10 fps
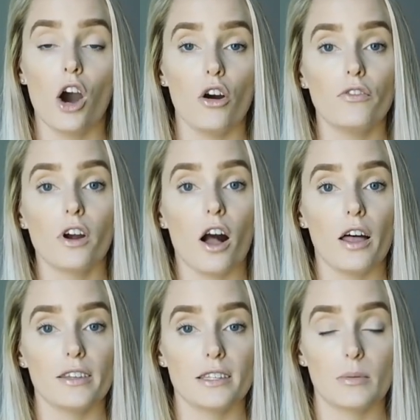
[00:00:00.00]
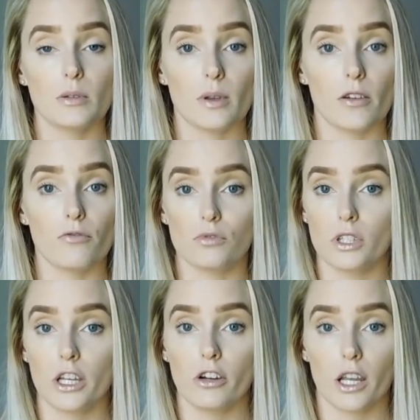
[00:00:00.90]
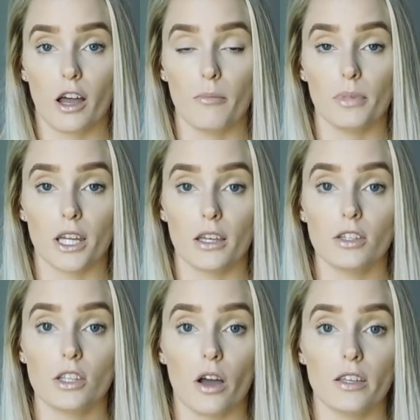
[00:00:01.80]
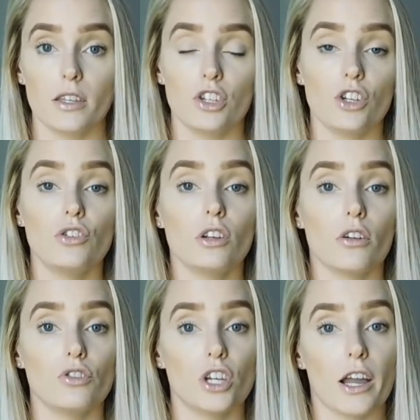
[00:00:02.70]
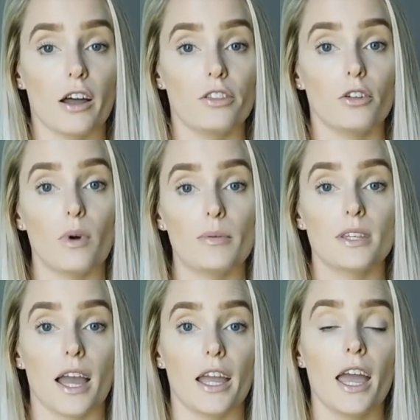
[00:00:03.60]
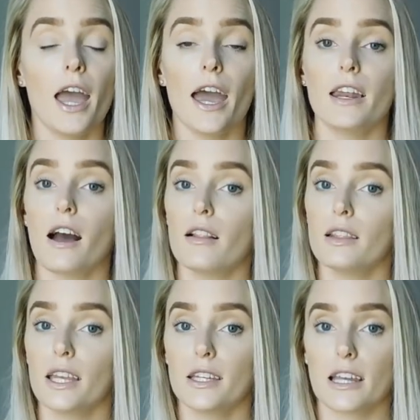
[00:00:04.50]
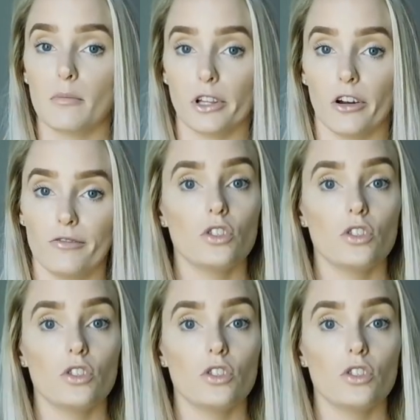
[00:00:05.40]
Overall, it seems to be a really great company, so I suggest you go check out their website and I'll link it down below.